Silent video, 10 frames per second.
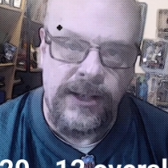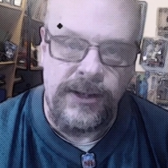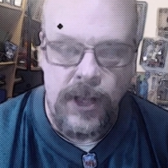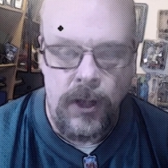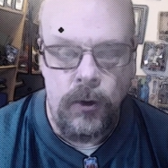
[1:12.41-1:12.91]

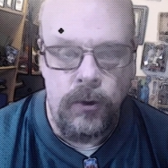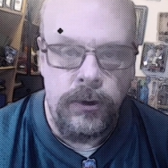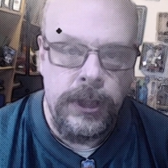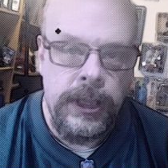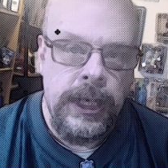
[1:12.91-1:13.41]
So
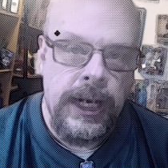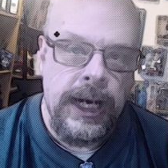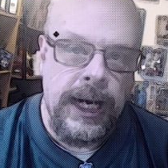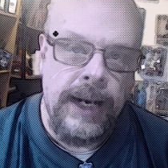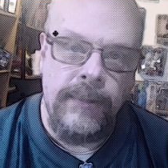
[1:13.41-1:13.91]

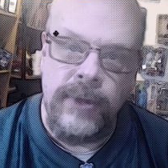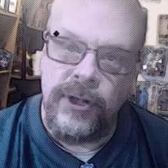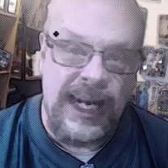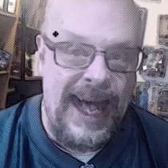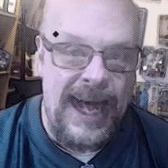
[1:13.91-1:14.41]
there's
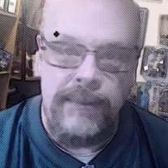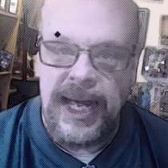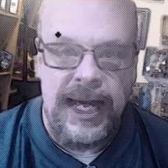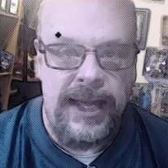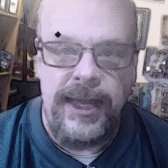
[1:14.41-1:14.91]
a lot of
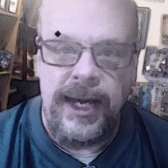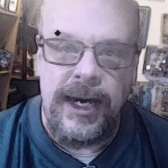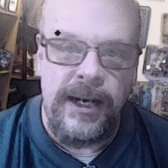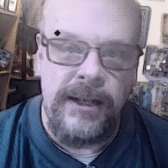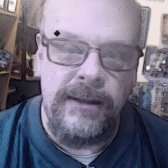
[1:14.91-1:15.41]
math
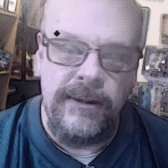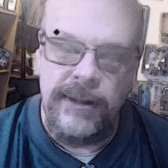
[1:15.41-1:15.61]
there.